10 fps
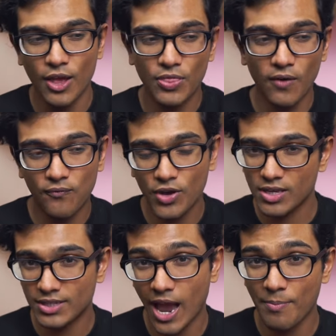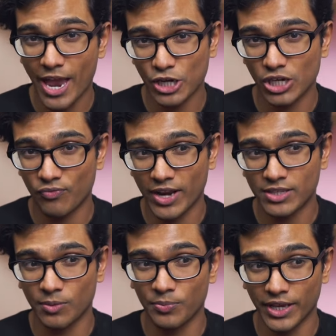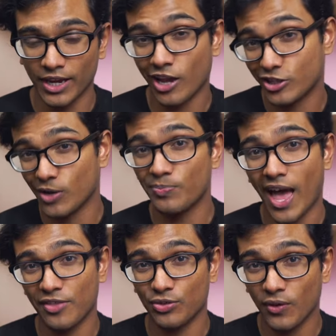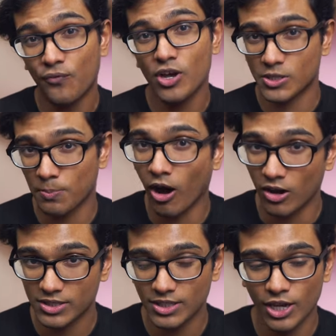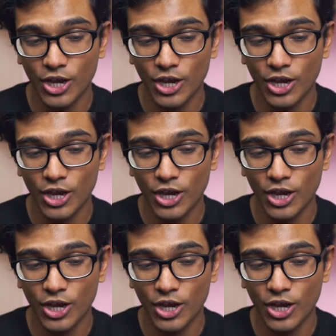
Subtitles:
The first time I actually read something, I termed that the first pass.